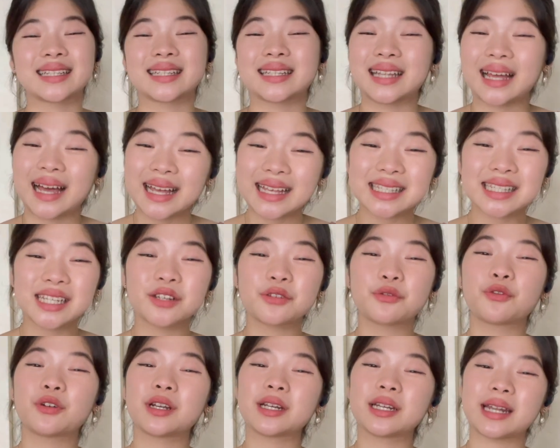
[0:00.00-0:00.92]
That's it
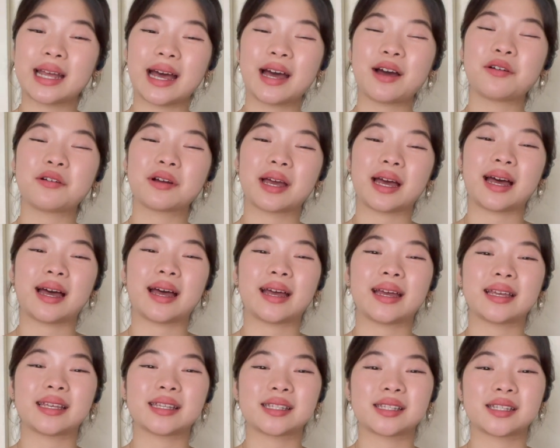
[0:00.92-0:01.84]
for now,
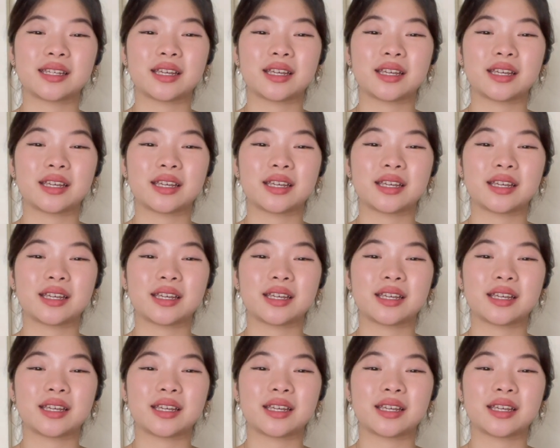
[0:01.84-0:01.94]
guys.